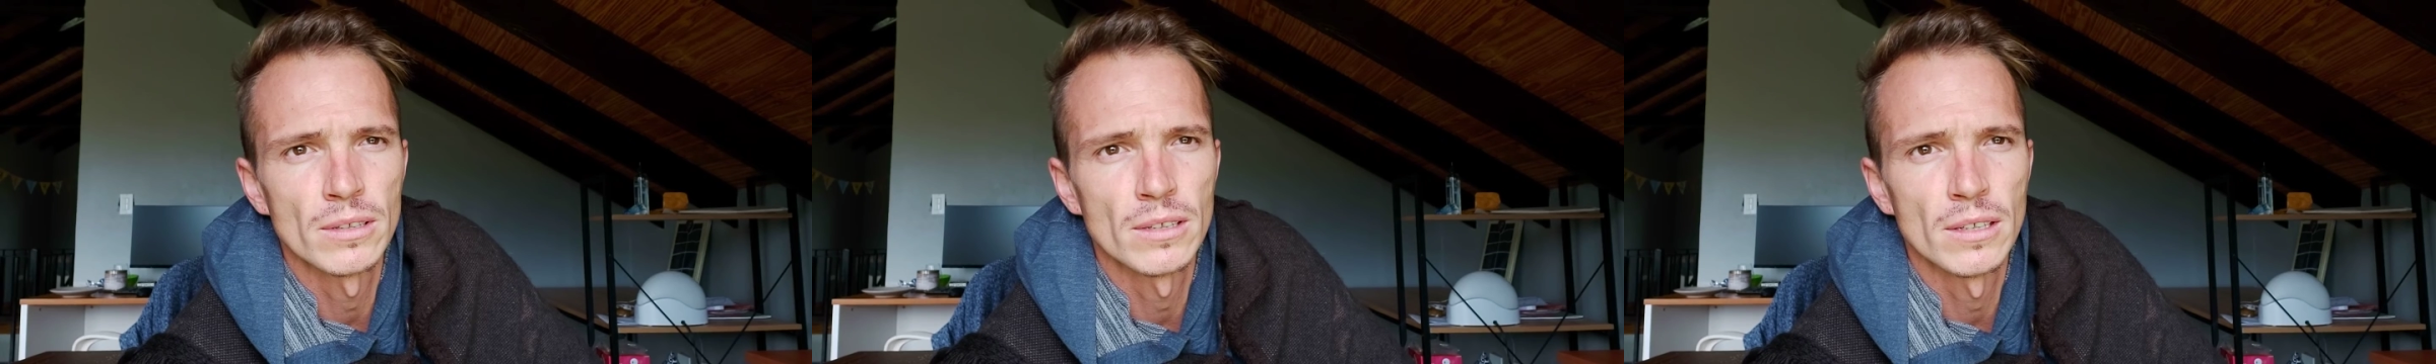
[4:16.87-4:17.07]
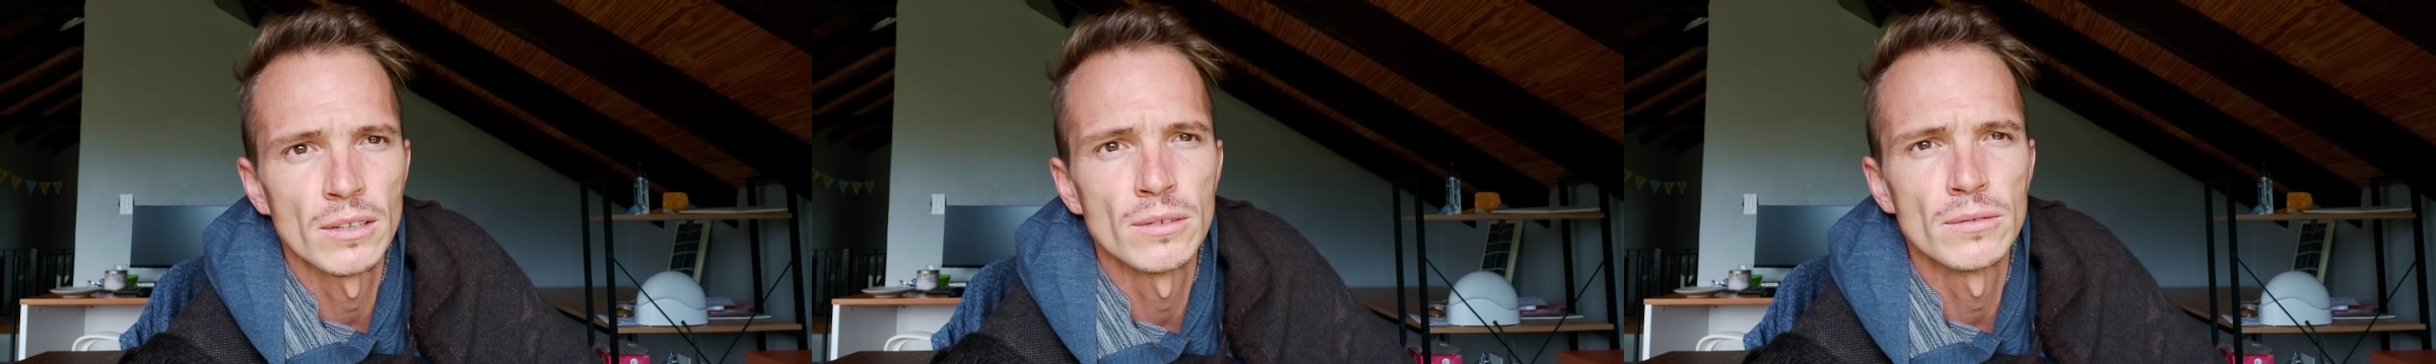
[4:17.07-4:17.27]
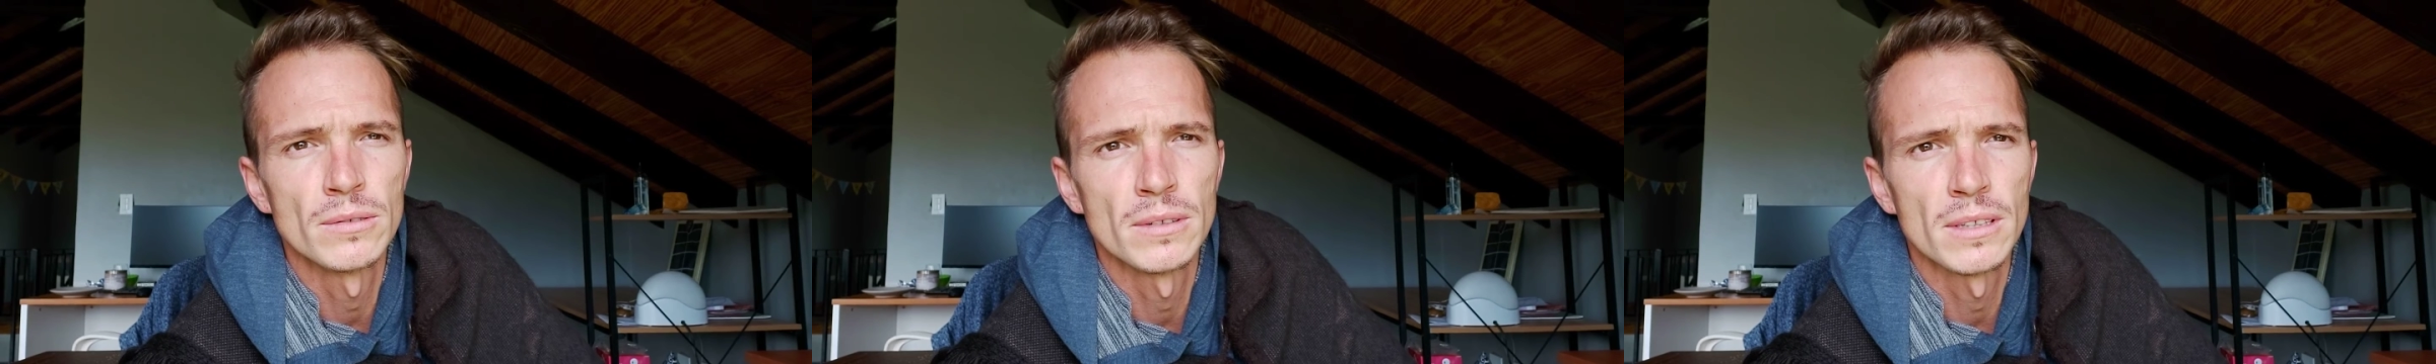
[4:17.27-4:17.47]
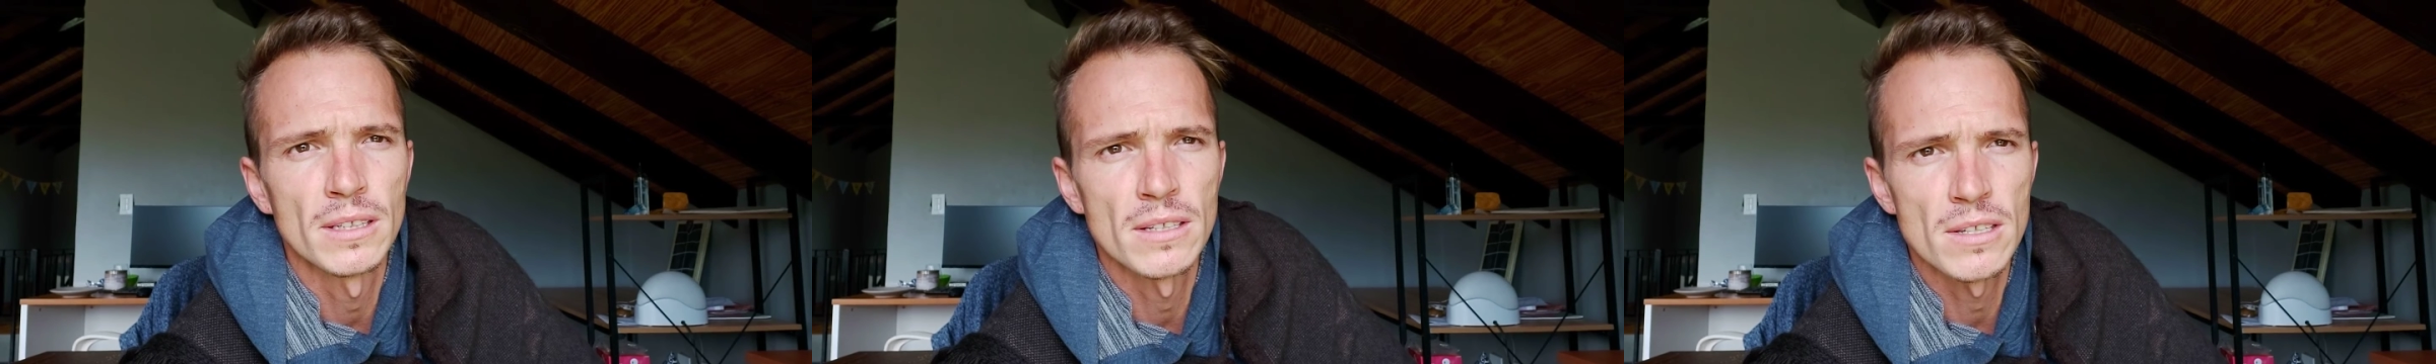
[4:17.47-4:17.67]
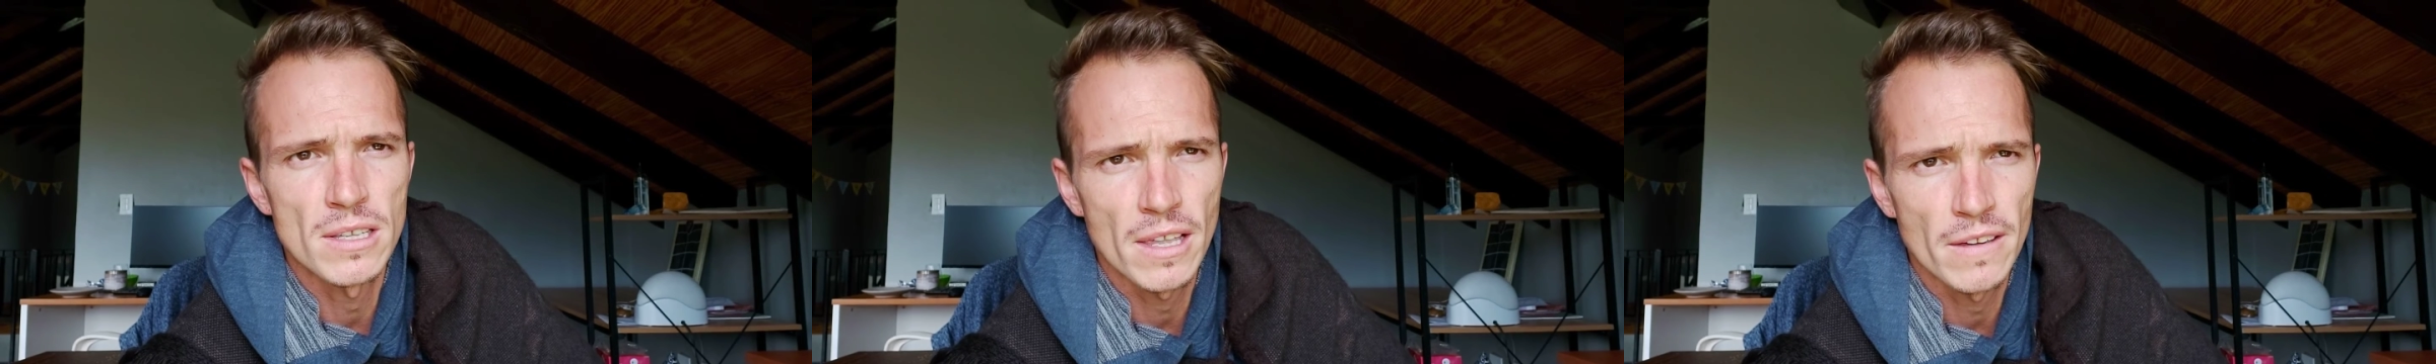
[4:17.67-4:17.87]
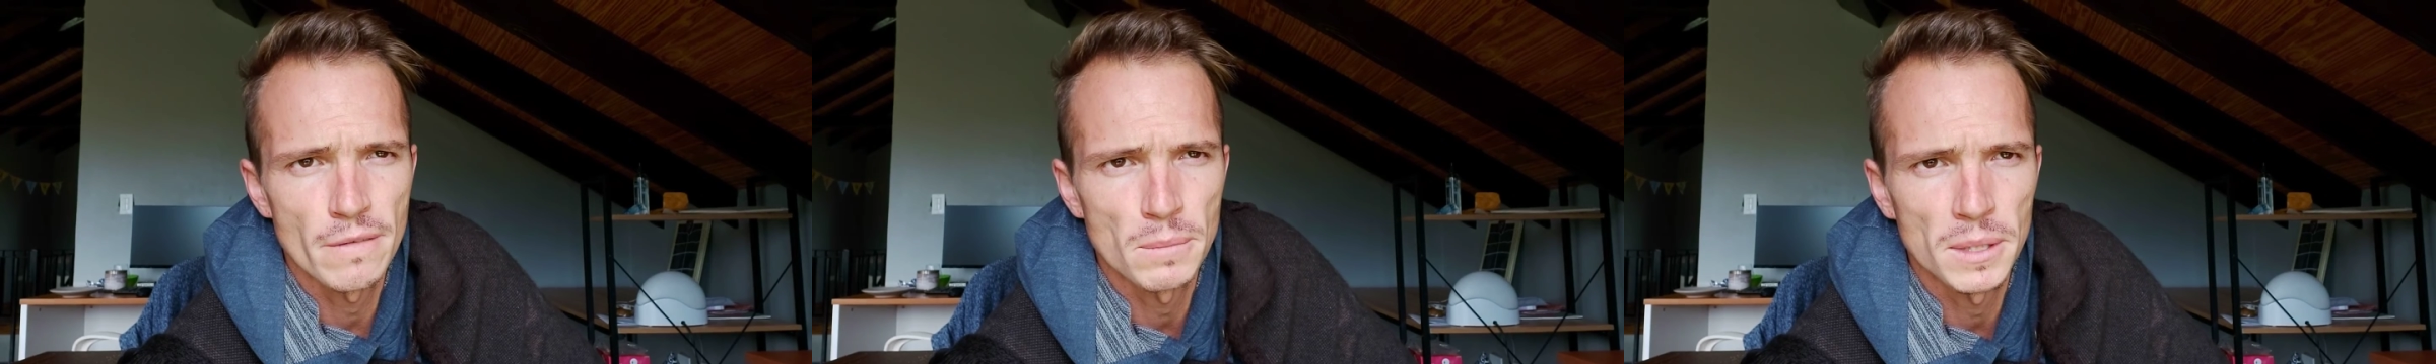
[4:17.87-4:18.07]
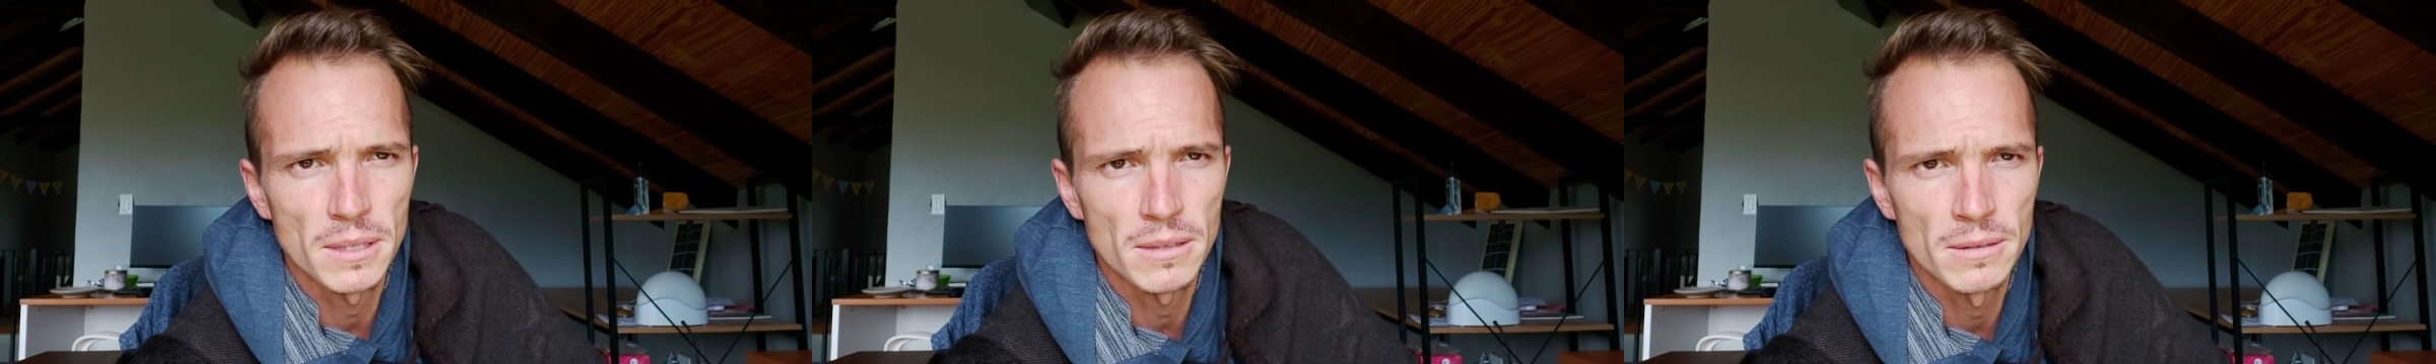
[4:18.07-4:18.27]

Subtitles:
own enslavement.